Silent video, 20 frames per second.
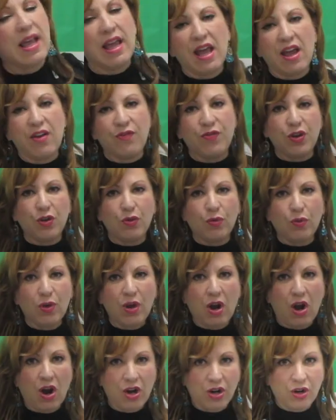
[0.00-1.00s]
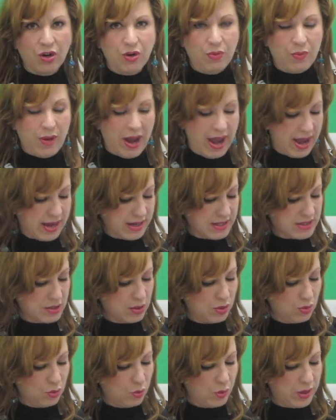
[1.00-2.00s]
if you are correct,
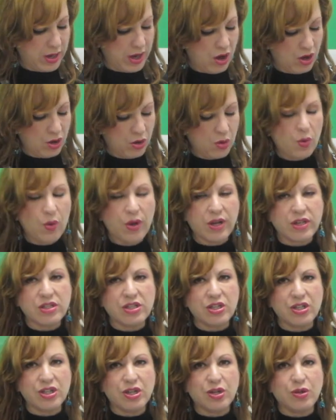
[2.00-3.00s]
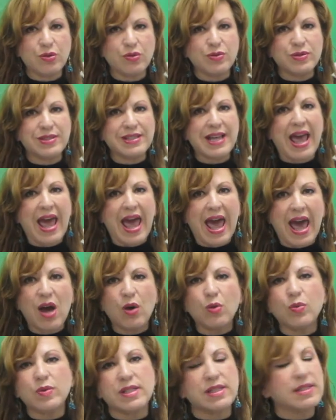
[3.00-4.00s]
we are going to use
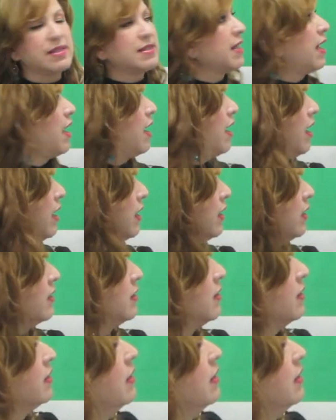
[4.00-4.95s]
outside